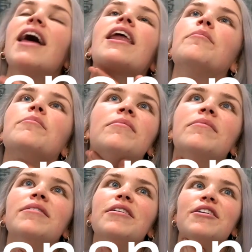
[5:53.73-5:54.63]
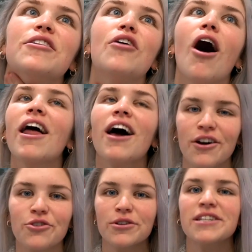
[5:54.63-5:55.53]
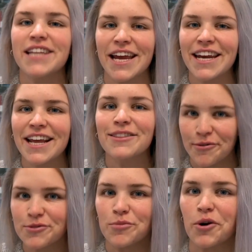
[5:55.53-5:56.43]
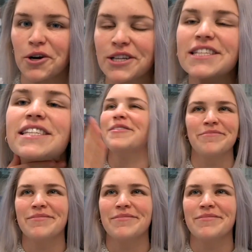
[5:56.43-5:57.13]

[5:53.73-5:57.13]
And I'm not understating those words.